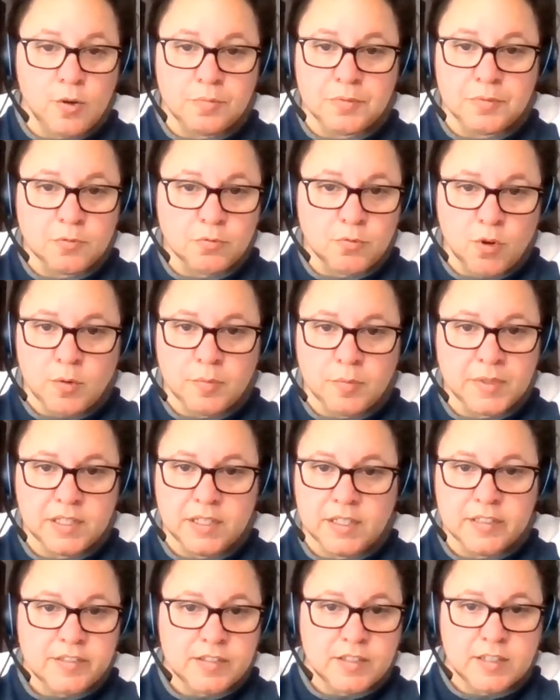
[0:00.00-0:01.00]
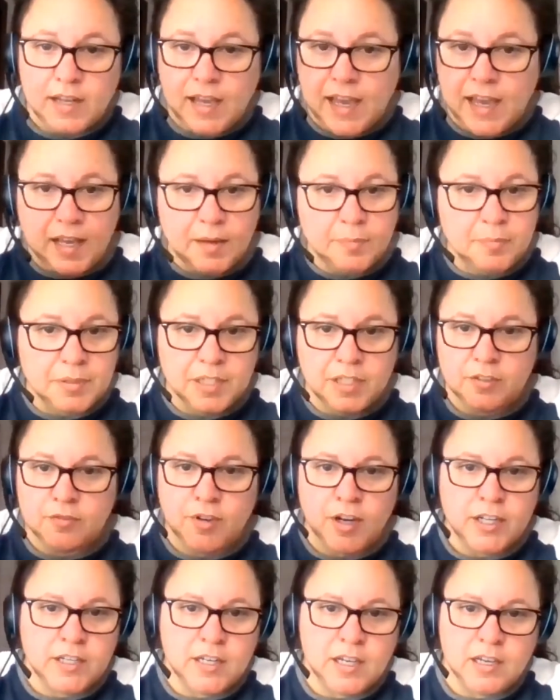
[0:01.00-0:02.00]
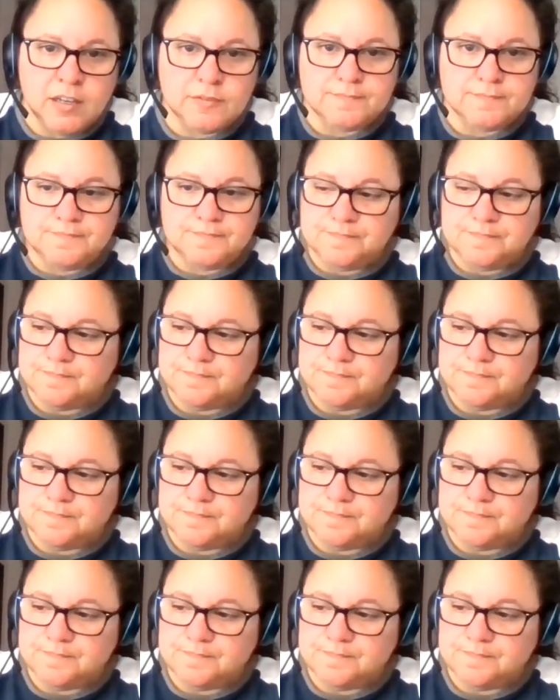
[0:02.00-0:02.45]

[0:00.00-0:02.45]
open enrollment isn't happening right now